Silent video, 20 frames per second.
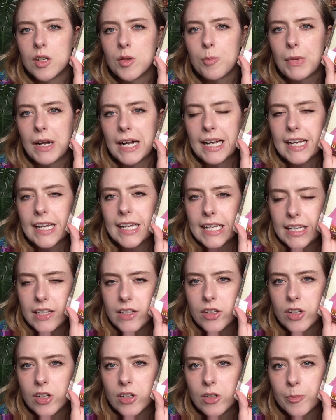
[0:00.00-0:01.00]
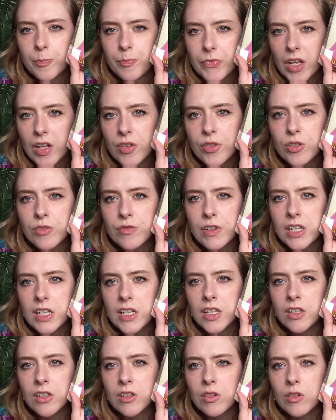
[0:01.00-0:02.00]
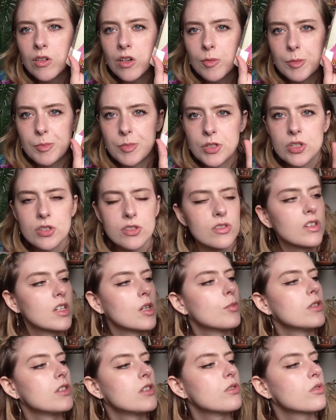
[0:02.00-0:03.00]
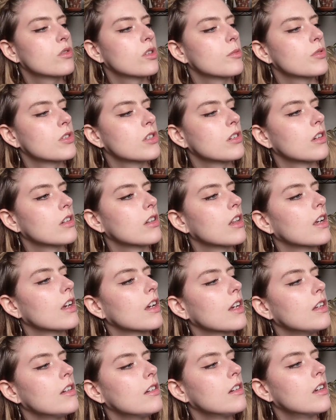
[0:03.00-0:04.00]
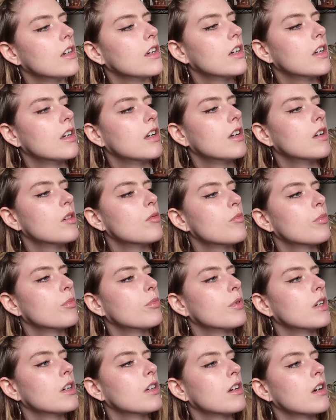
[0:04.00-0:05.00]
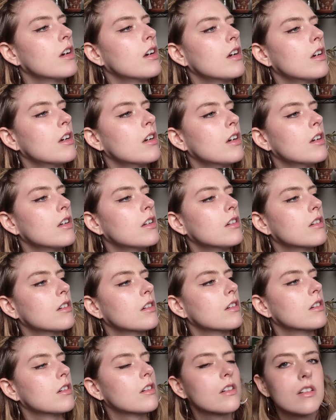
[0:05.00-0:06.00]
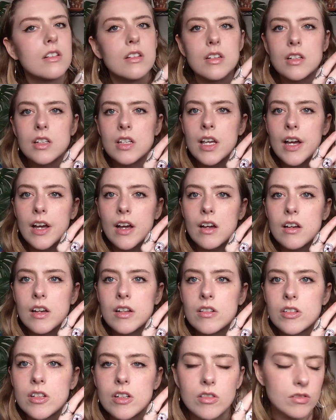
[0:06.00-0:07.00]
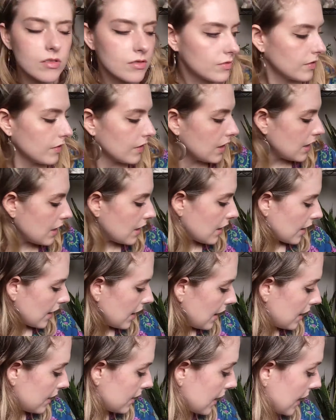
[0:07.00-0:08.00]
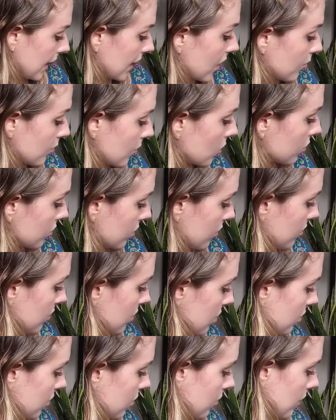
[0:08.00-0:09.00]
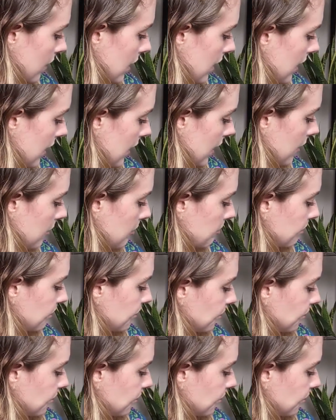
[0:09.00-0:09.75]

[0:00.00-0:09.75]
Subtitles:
my, you know, other video, or maybe just look up a description online. But yeah, I don't know. And I am also still reading